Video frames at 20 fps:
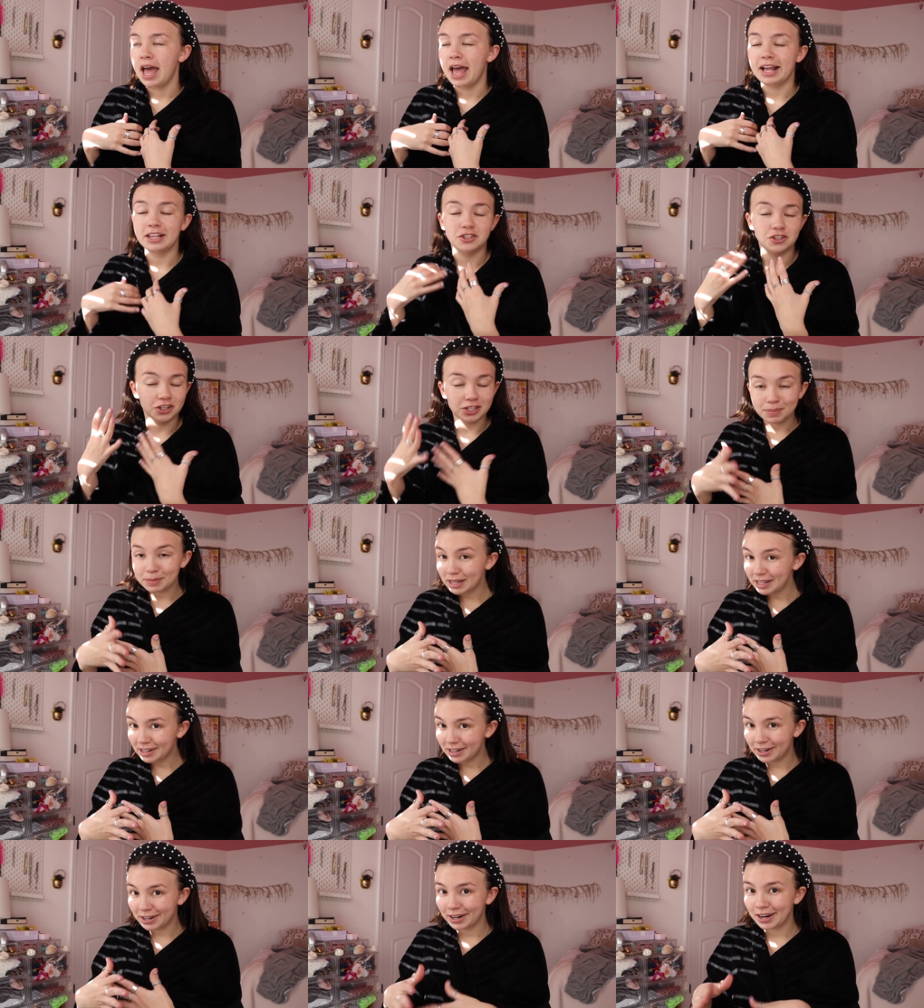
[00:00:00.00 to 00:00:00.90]
it's just me
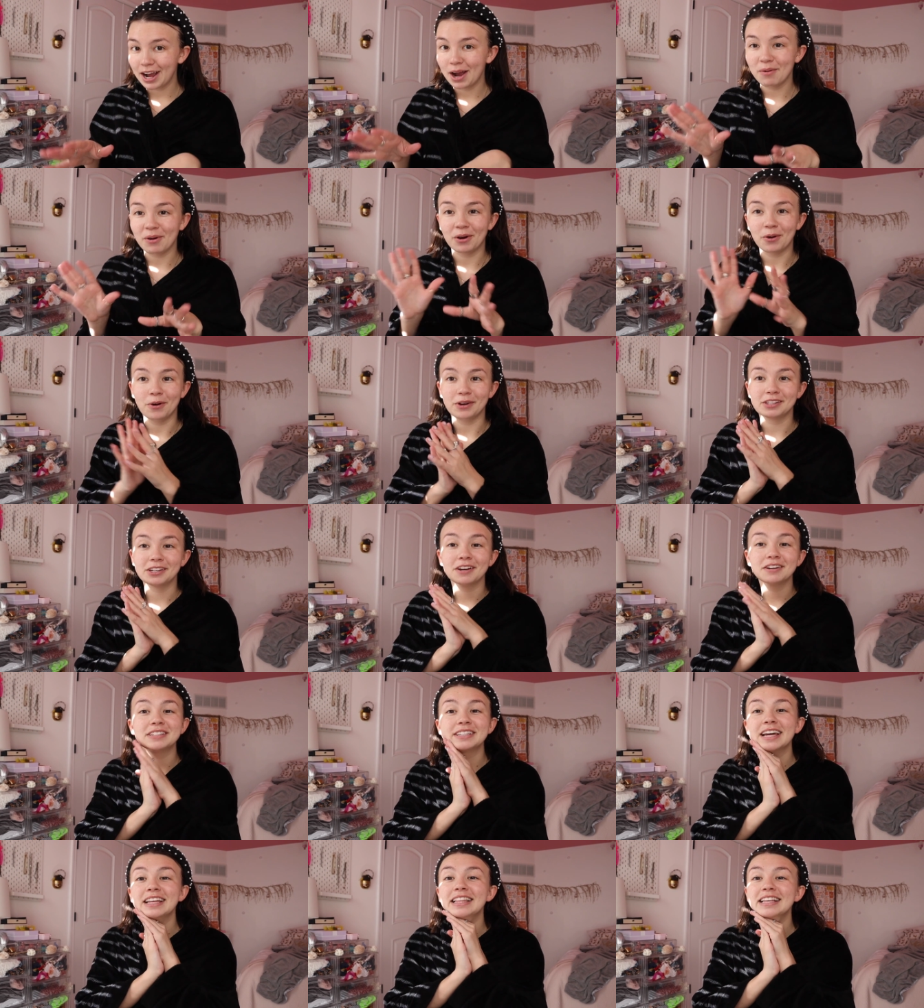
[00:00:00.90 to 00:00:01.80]
and her and we're going to
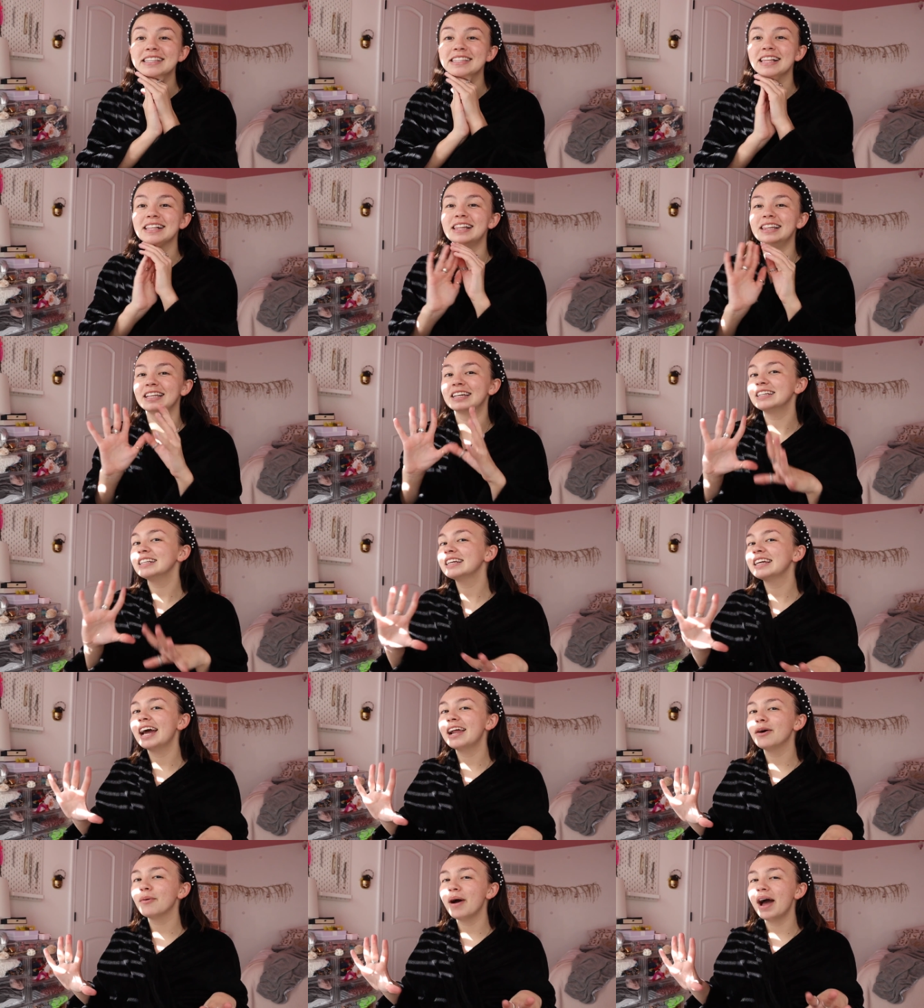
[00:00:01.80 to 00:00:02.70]
go stay this little
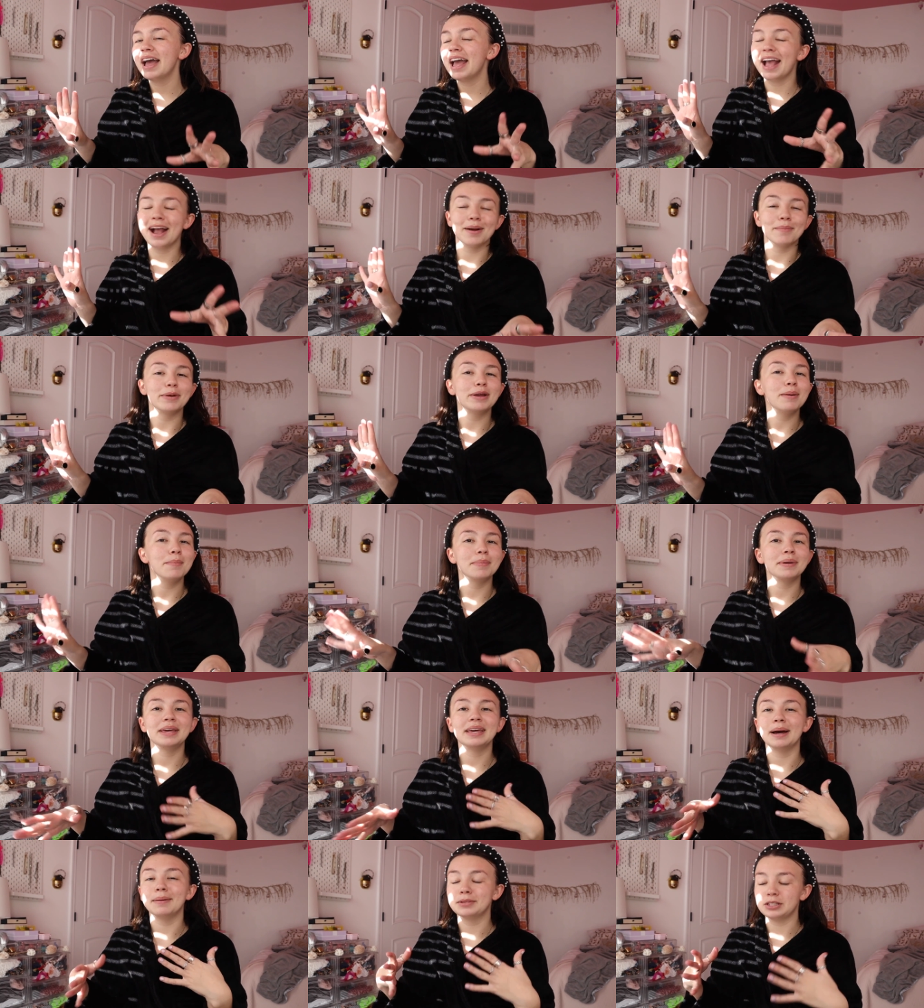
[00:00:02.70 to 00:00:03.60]
getaway
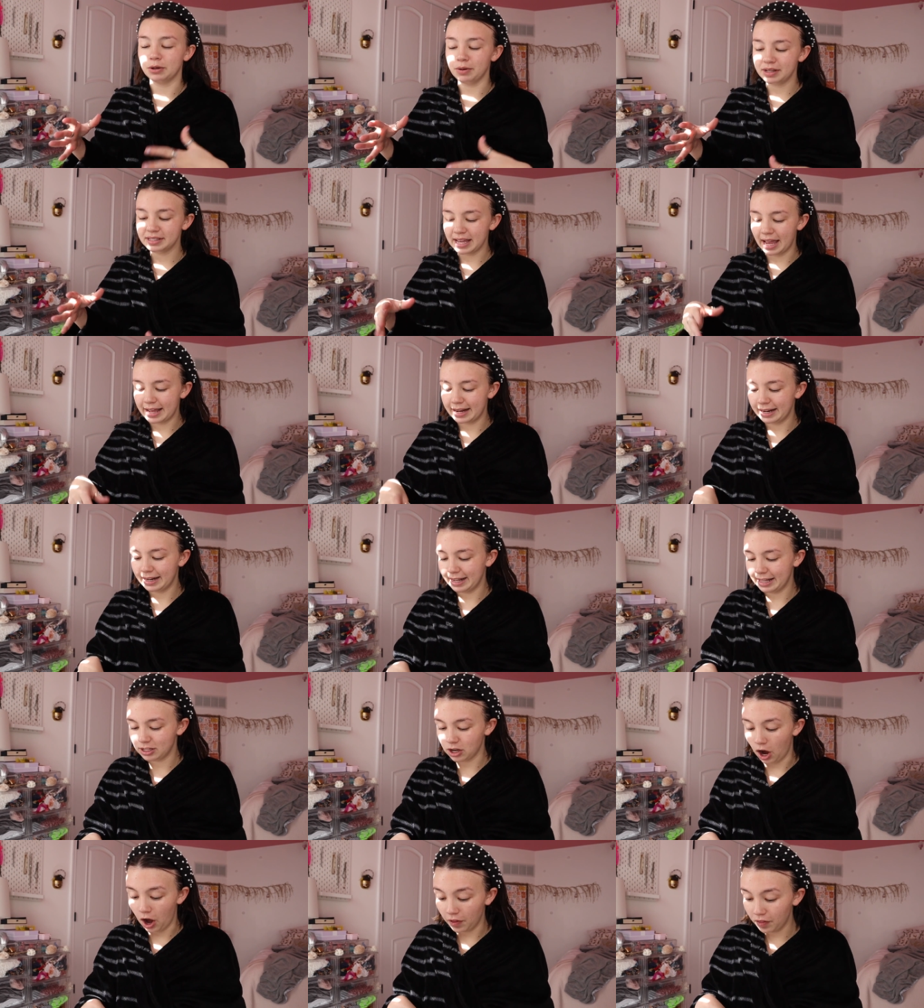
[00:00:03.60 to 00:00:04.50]
airbnb i'm so excited it's